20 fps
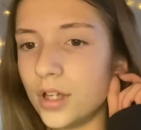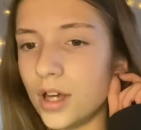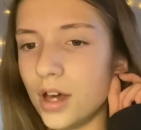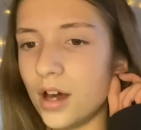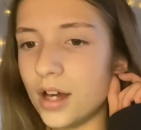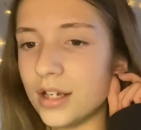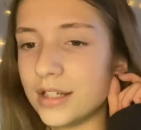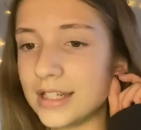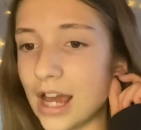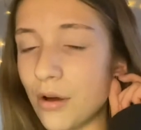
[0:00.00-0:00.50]

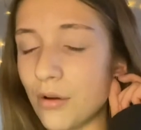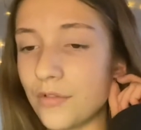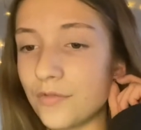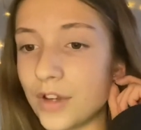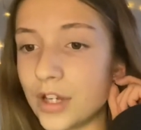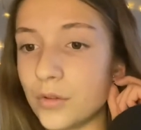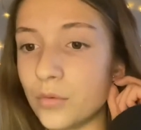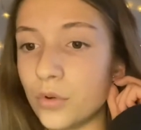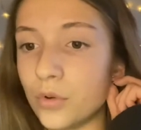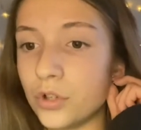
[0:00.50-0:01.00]
"I doubt if
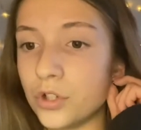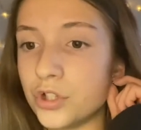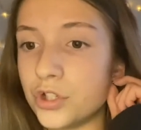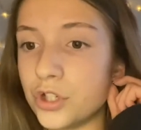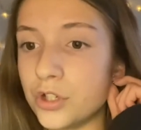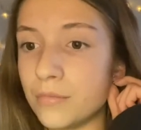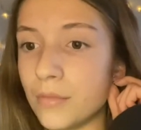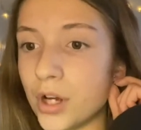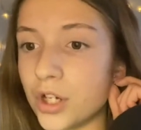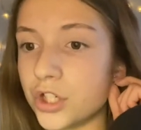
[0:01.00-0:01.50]
anyone could
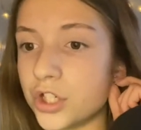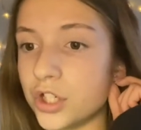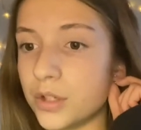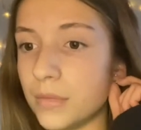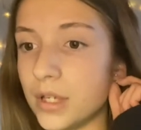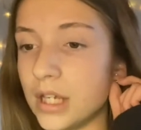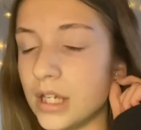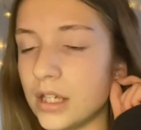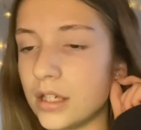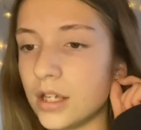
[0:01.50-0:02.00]
do much to
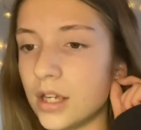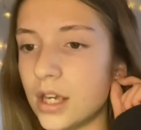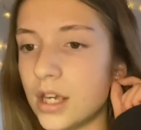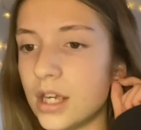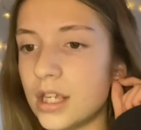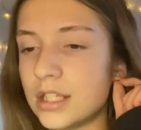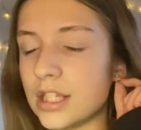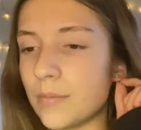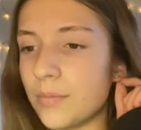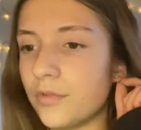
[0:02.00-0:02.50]
me,"
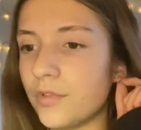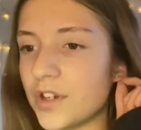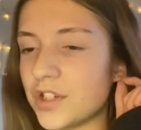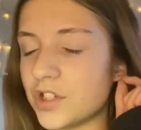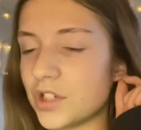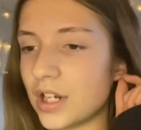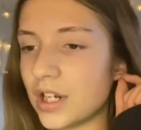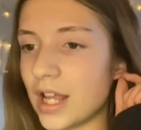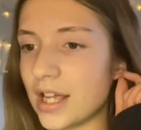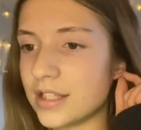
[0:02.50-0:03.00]
said
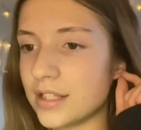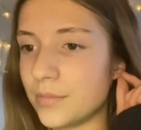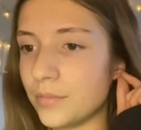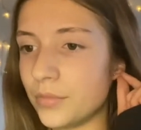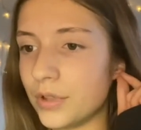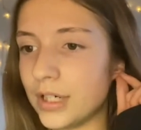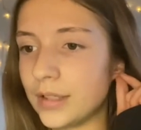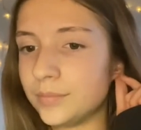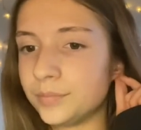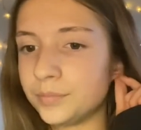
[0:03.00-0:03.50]
Professor
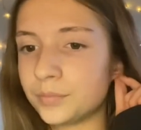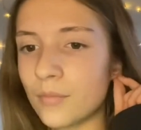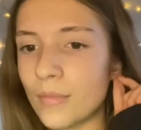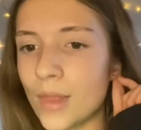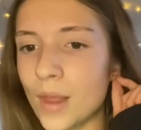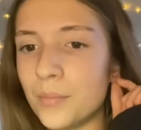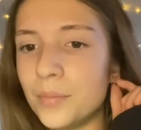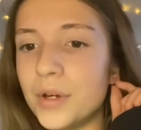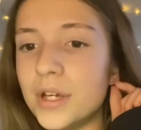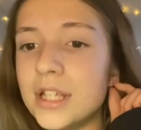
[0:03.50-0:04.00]
Glastonbury.
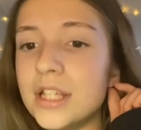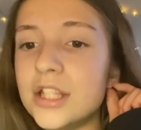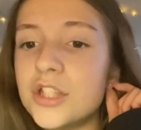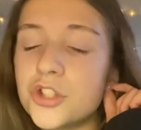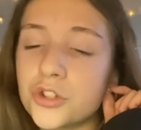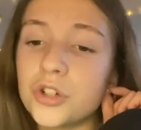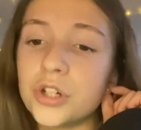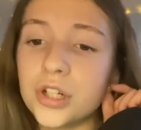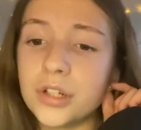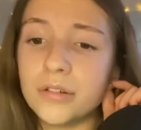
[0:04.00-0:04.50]
"But it's
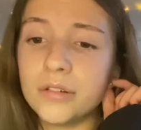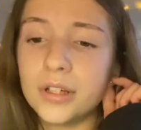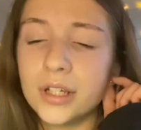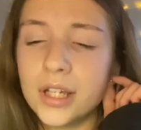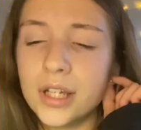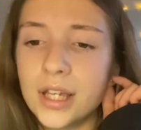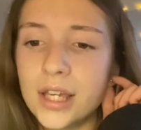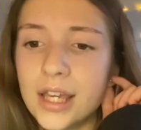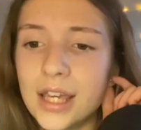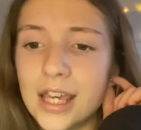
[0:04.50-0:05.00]
true.
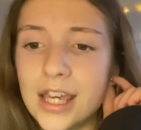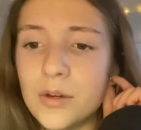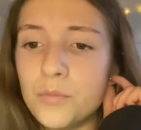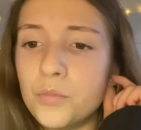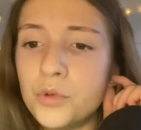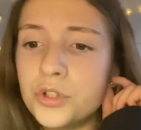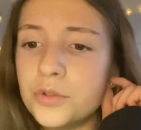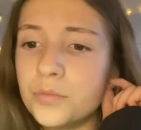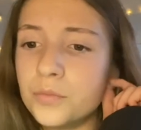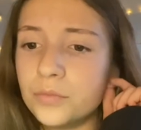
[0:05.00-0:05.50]

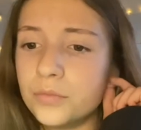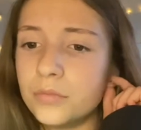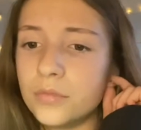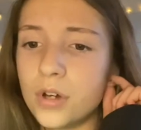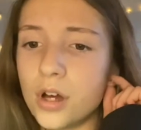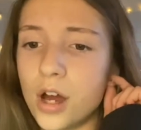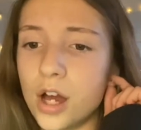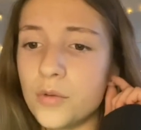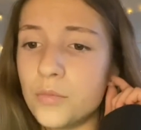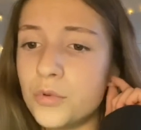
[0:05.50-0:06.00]

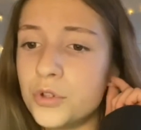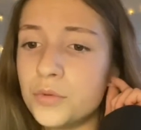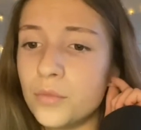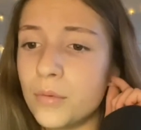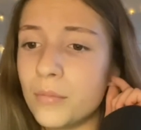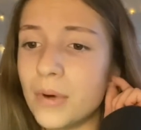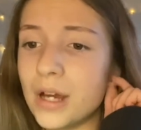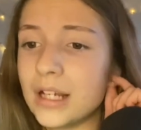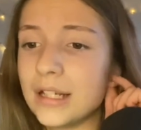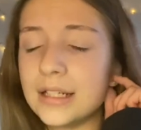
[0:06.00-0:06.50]
I wouldn't
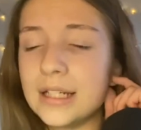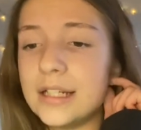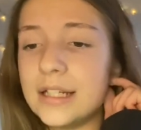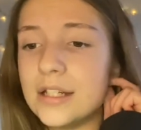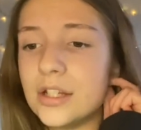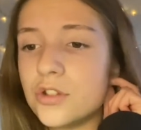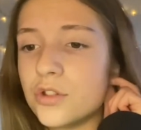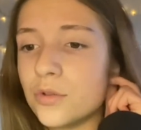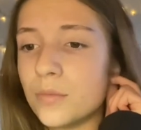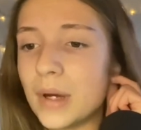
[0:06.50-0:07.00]
want my
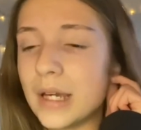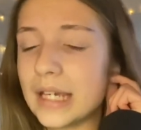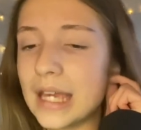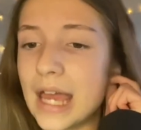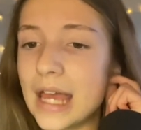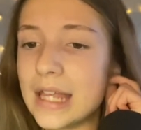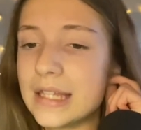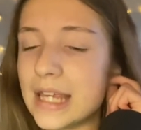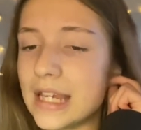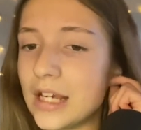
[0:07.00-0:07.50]
cleaners or my
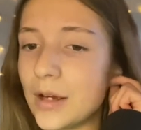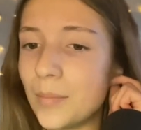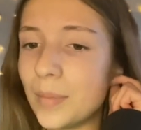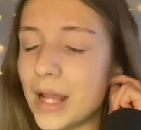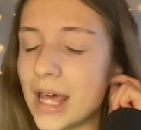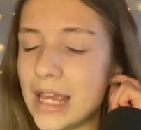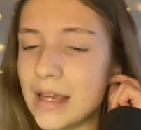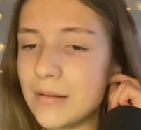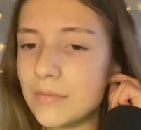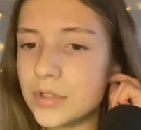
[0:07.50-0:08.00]
caretaker
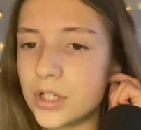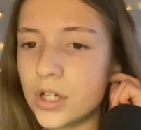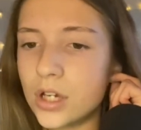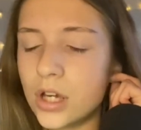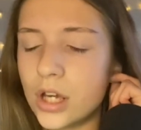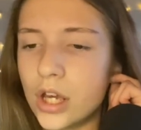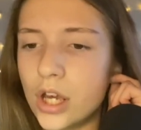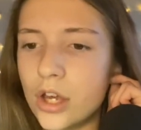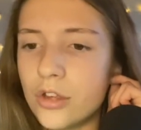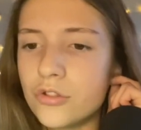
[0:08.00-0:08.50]
blamed."
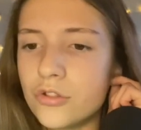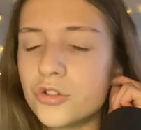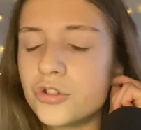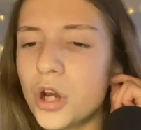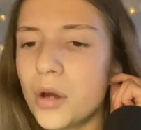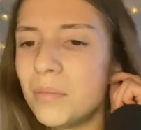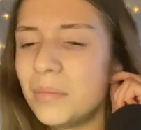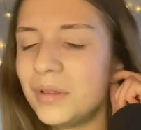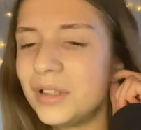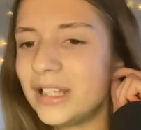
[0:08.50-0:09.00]
"The
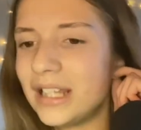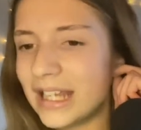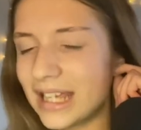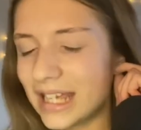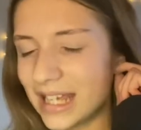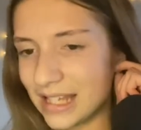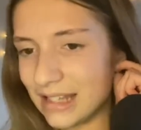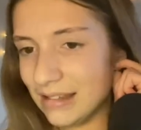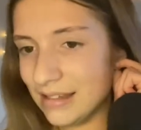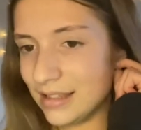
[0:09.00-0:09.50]
trouble
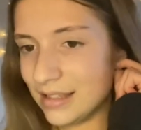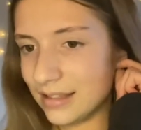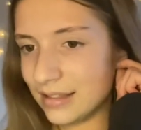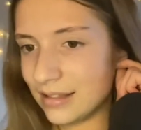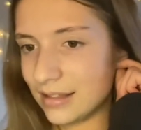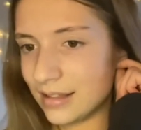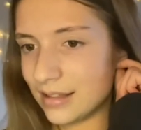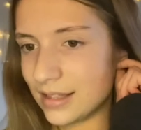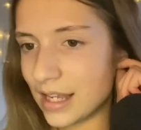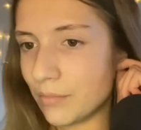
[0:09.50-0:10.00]
is,"
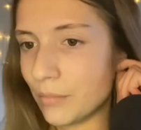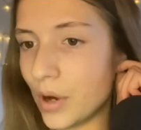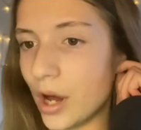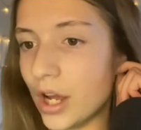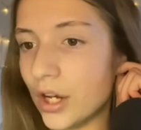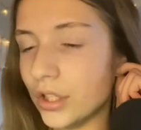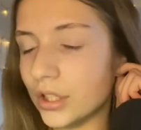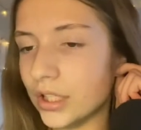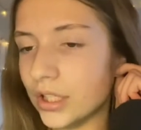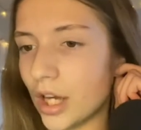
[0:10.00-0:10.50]
said Maya,
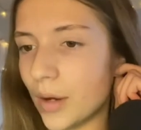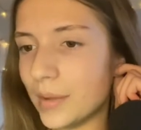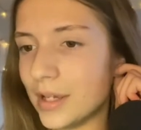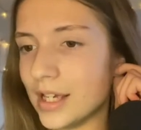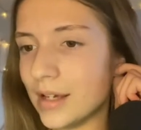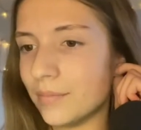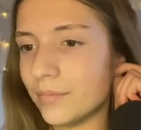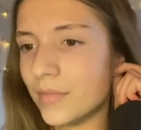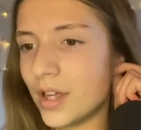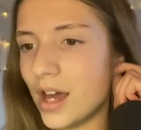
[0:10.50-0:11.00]
looking up at
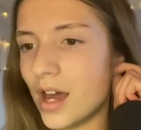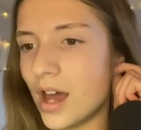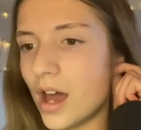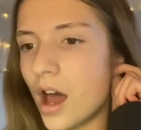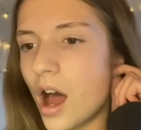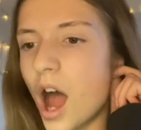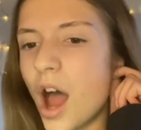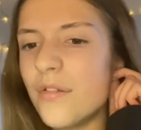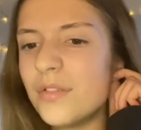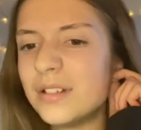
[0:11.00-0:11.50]
him,
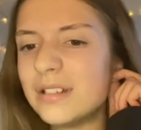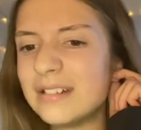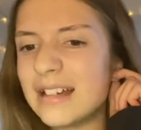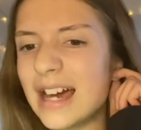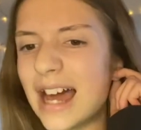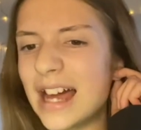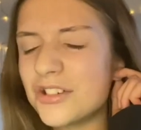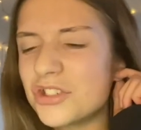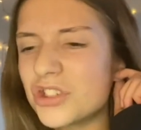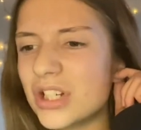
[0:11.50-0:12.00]
"I haven't
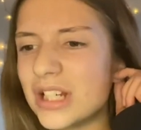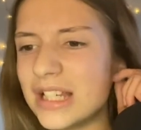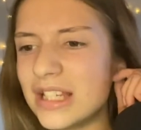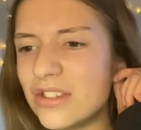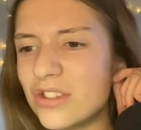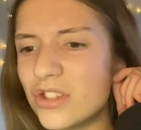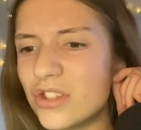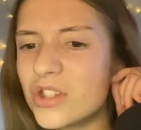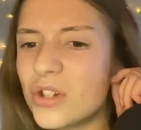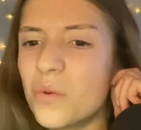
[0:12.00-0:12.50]
actually
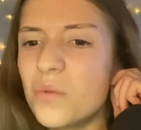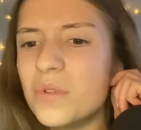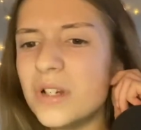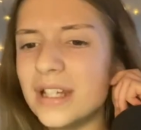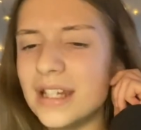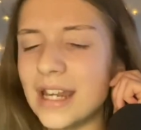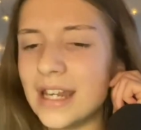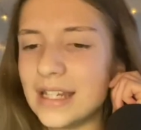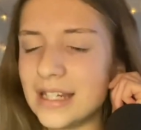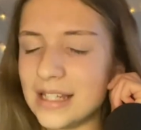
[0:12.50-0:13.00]

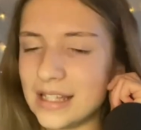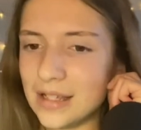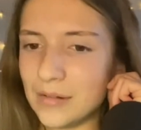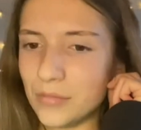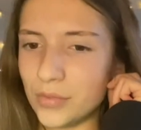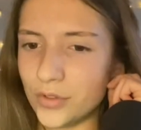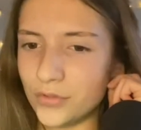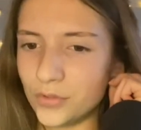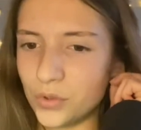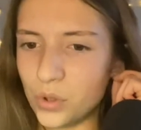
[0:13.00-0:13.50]
stolen anything
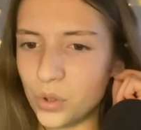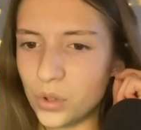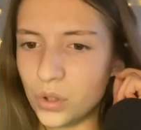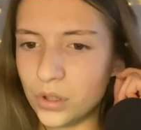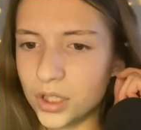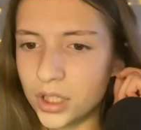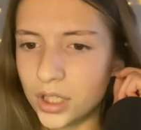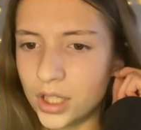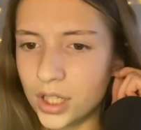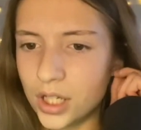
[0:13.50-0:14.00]
before."
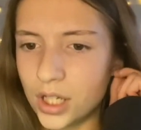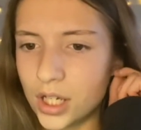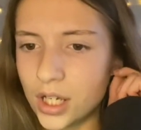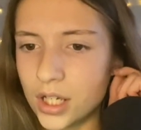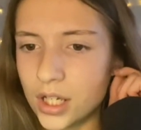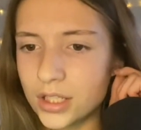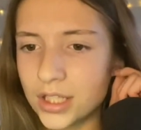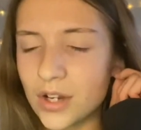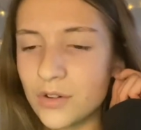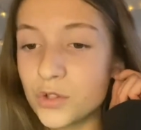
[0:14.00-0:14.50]

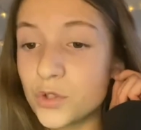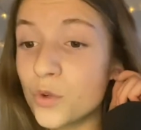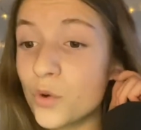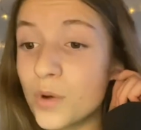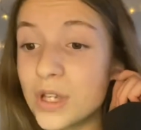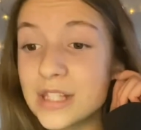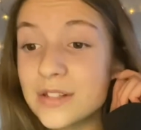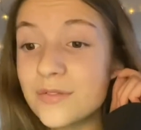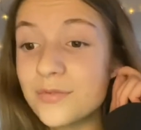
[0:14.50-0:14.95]
"There is always a